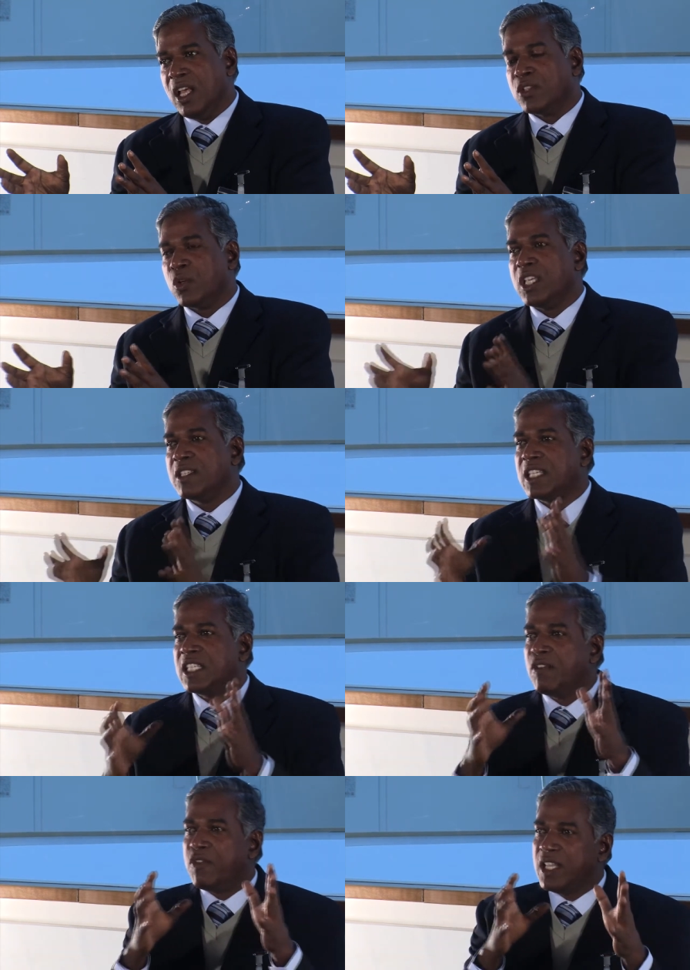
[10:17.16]
So he says
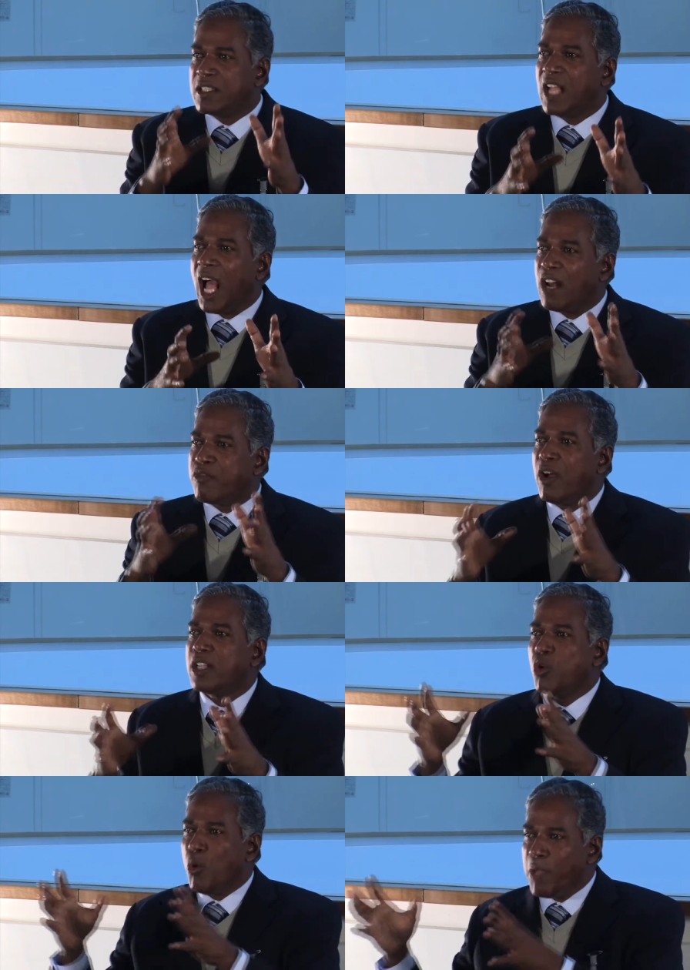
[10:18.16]
if he is the Alpha
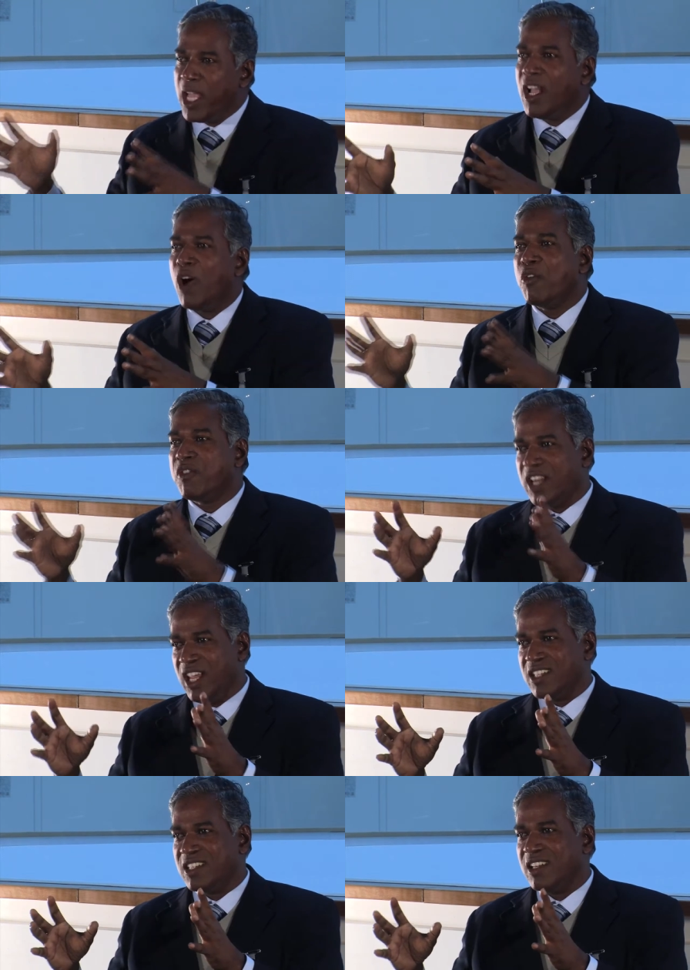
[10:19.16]
and the Omega of
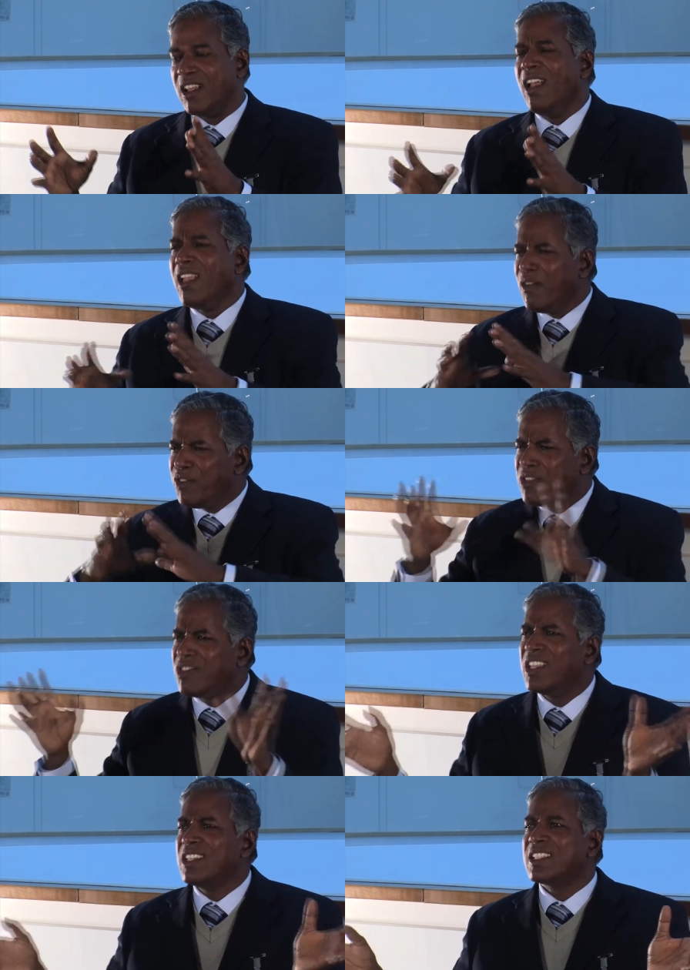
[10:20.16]
creation,
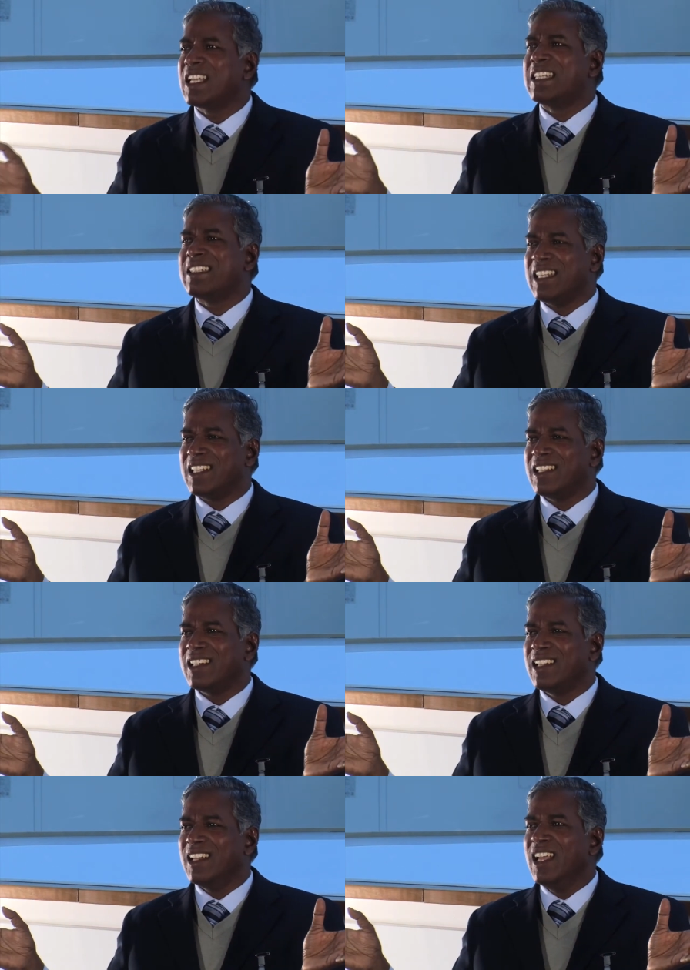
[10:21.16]
everything is Christic.
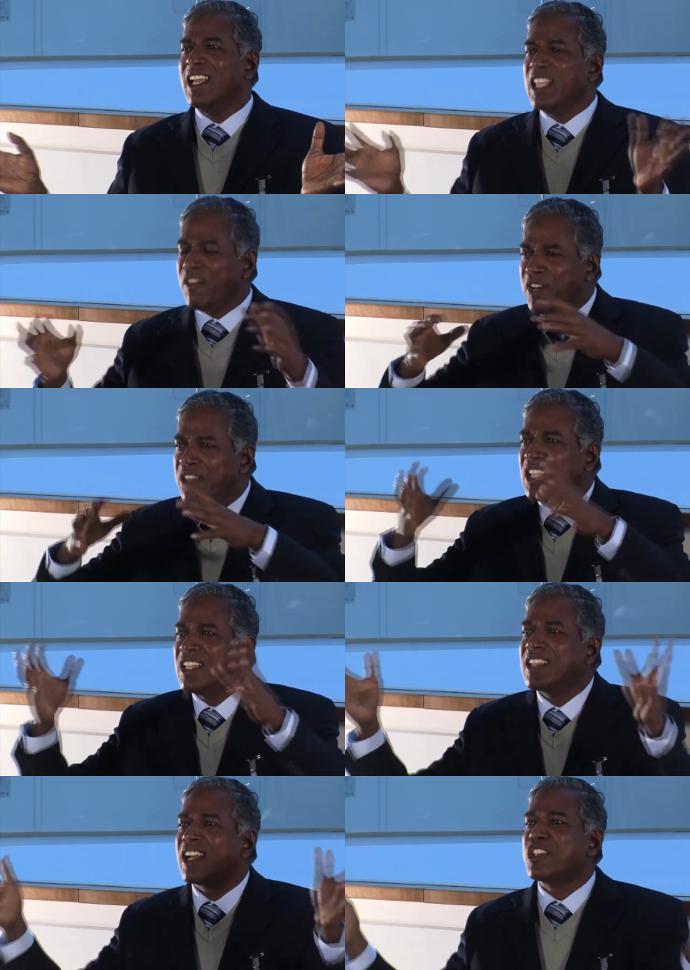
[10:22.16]
Everything
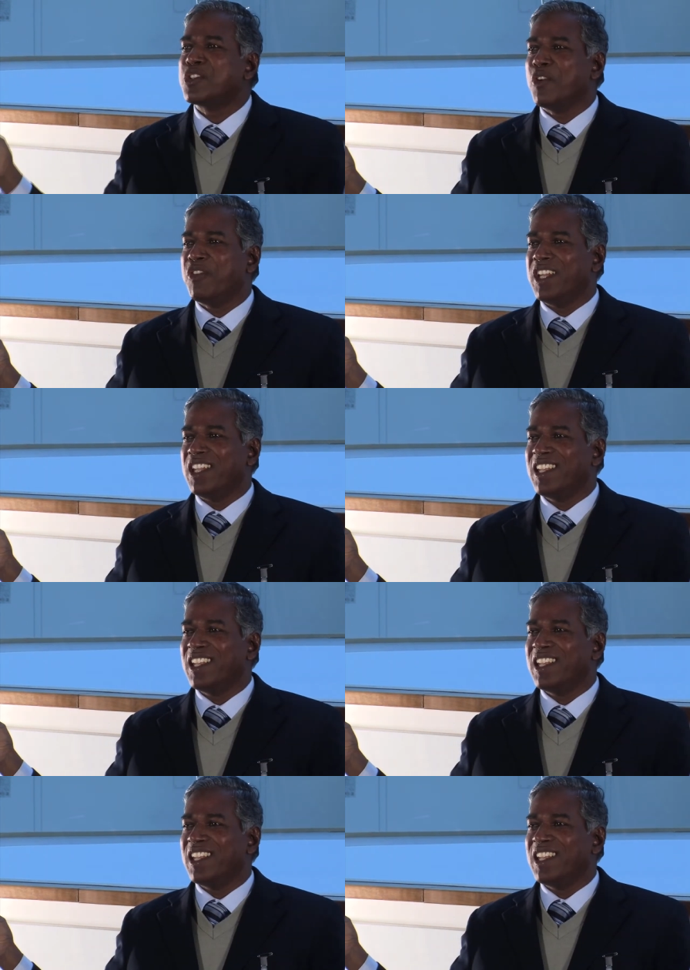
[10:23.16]
is a Christophany.